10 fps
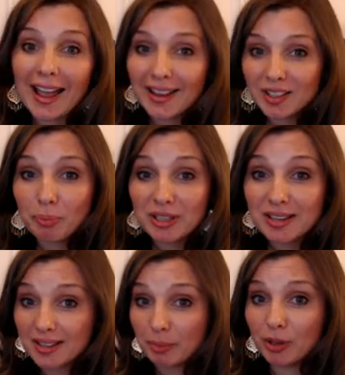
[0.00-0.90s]
As a
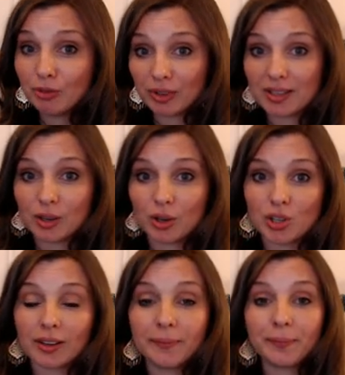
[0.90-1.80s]
participant
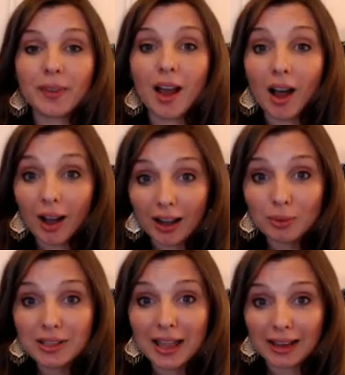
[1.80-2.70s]
researcher, I
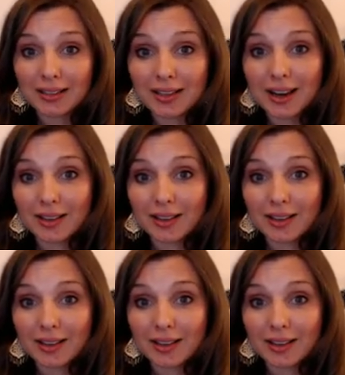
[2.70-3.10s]
will act